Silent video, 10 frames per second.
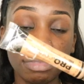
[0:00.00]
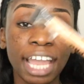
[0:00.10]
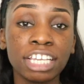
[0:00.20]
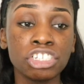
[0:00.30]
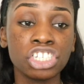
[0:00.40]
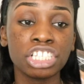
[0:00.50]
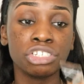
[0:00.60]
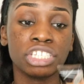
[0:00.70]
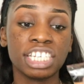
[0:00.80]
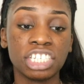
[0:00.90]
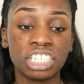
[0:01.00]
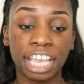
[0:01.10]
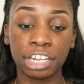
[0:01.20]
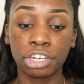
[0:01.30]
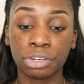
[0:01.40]
I usually use this
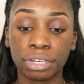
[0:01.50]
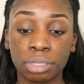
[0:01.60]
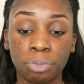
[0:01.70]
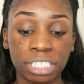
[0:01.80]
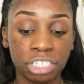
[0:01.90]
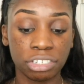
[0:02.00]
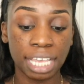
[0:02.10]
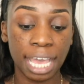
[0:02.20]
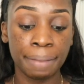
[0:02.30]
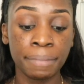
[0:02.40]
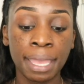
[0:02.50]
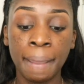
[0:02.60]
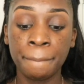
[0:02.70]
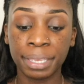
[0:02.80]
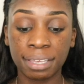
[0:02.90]
shade during the winter time
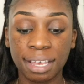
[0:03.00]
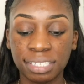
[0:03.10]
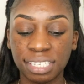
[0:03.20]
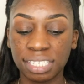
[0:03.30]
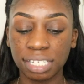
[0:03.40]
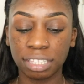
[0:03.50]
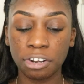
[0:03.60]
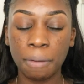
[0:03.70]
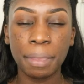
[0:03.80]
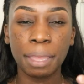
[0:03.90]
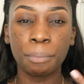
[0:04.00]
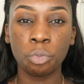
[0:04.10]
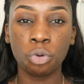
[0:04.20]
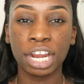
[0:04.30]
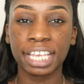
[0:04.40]
because it's a little bit
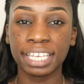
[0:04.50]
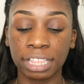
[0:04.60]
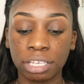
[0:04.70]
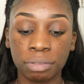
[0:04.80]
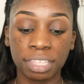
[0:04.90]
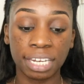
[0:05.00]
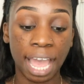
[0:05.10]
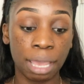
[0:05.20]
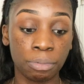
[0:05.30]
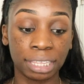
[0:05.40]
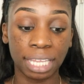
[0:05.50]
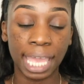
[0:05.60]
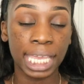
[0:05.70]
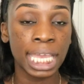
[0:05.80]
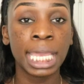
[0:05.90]
more yellow than I would
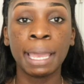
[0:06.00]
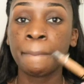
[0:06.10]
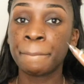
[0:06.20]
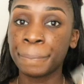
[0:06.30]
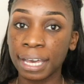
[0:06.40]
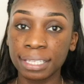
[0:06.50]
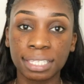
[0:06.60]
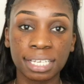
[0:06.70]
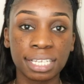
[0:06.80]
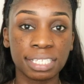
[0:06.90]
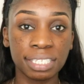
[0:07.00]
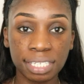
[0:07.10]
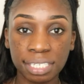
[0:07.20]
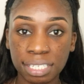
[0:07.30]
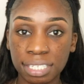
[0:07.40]
like, but the
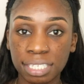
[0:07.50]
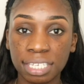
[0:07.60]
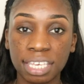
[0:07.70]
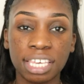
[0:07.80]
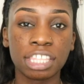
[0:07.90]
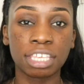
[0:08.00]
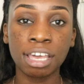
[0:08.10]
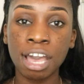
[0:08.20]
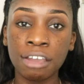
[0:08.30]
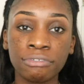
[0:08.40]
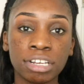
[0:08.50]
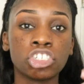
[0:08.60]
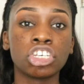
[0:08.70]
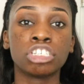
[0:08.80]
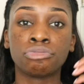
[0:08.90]
consistency, the
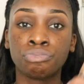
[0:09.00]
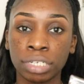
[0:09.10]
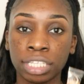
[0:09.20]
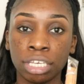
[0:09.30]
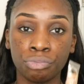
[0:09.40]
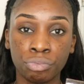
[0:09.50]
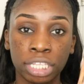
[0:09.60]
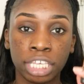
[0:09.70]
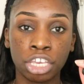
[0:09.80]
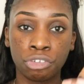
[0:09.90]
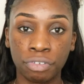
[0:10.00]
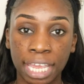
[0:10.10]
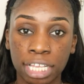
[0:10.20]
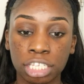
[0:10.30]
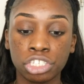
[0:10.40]
coverage is really, really
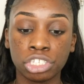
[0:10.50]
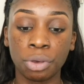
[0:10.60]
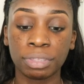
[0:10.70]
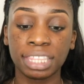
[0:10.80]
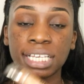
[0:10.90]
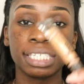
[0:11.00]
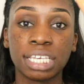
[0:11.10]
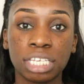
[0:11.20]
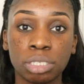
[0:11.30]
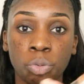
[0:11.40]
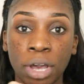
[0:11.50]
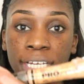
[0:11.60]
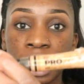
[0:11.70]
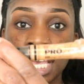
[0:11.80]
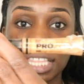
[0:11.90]
great. So this is
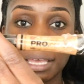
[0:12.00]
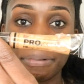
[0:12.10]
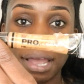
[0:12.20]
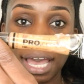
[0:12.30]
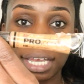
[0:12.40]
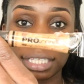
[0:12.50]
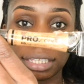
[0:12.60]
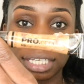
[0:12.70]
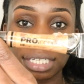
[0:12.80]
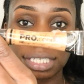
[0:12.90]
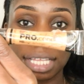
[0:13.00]
what the product looks